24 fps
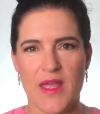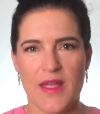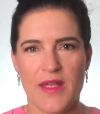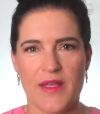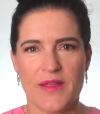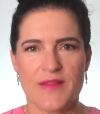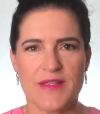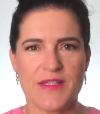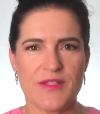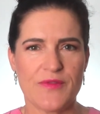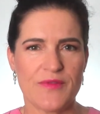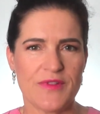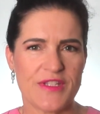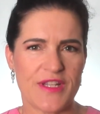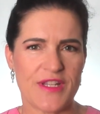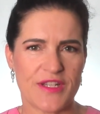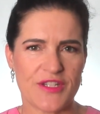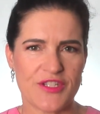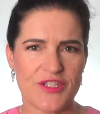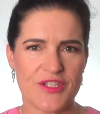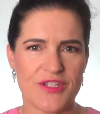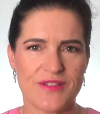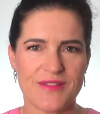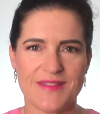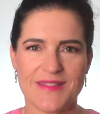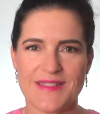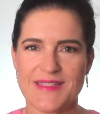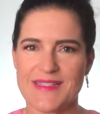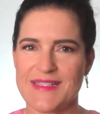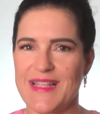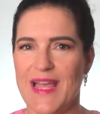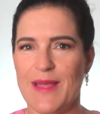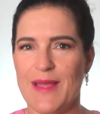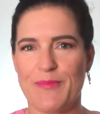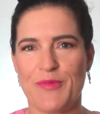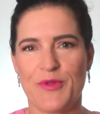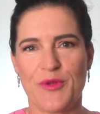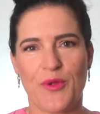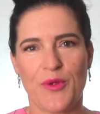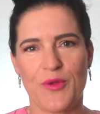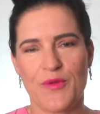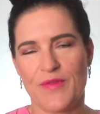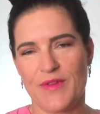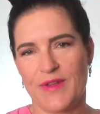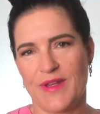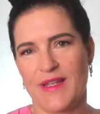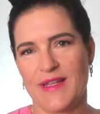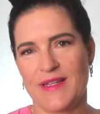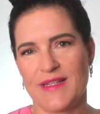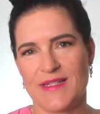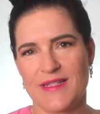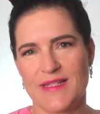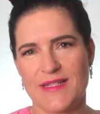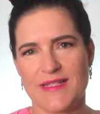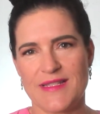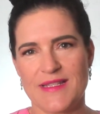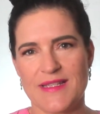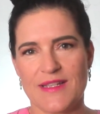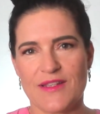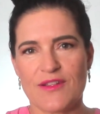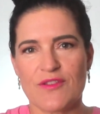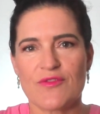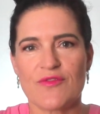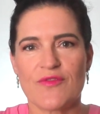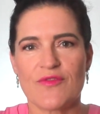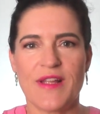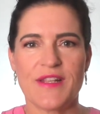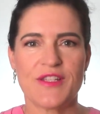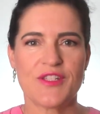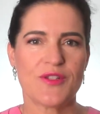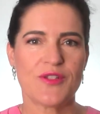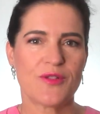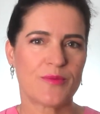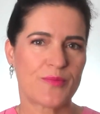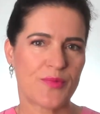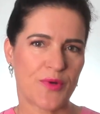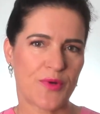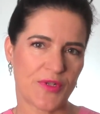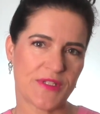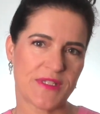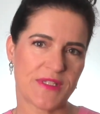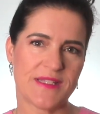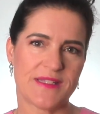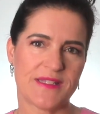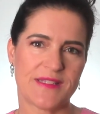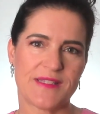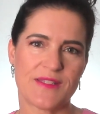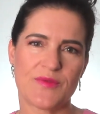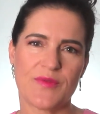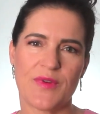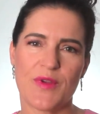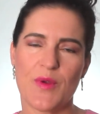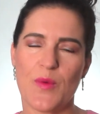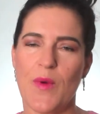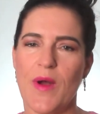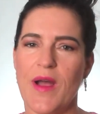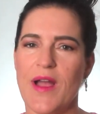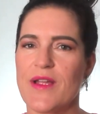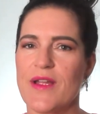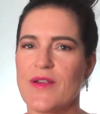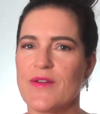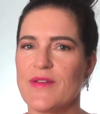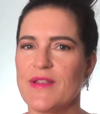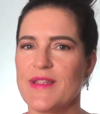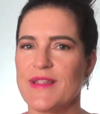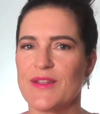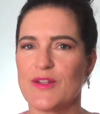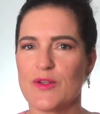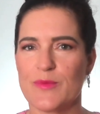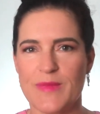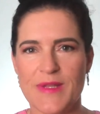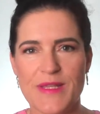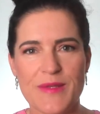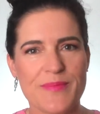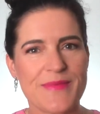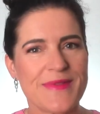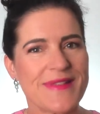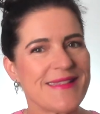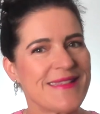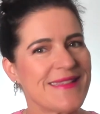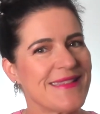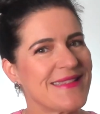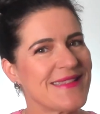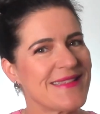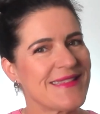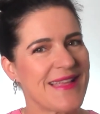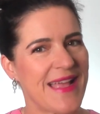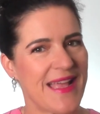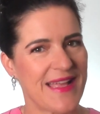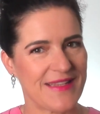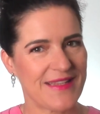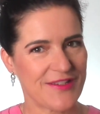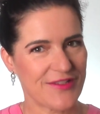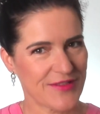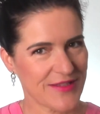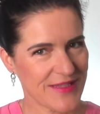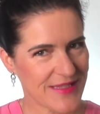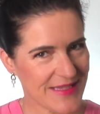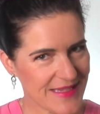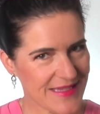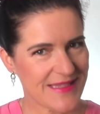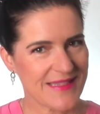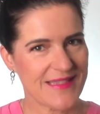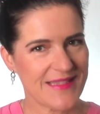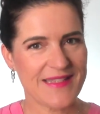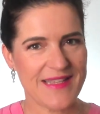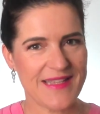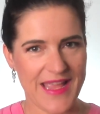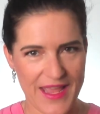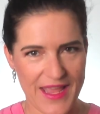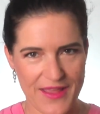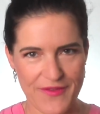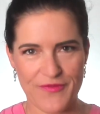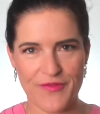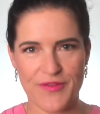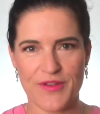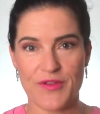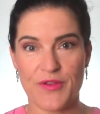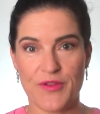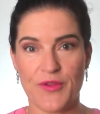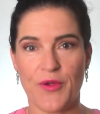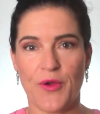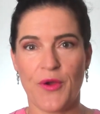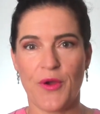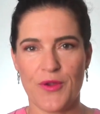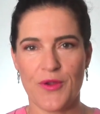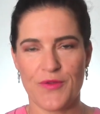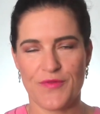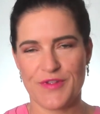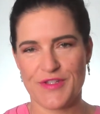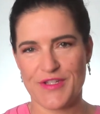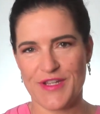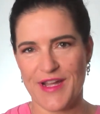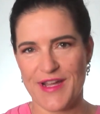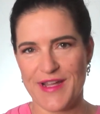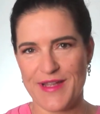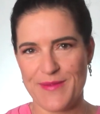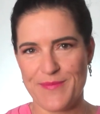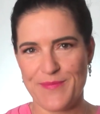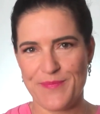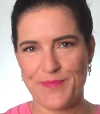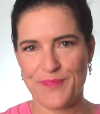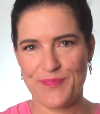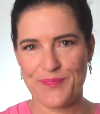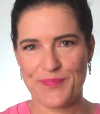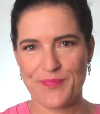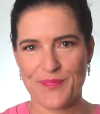This reduction doesn't happen overnight. It's a gradual process requiring commitment and consistent effort over time.